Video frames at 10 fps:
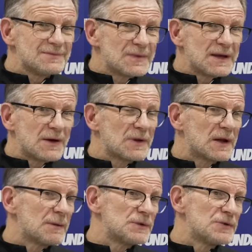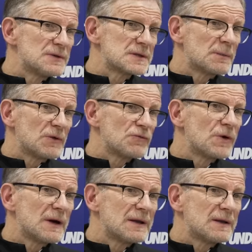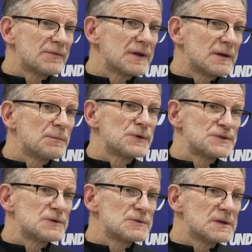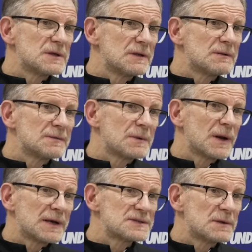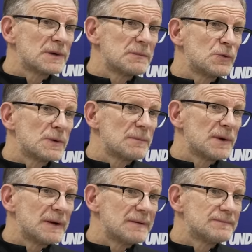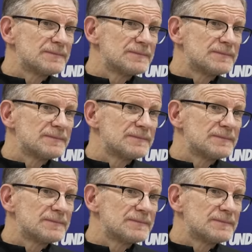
you know, the club are doing something right if they're producing the players that people want to buy.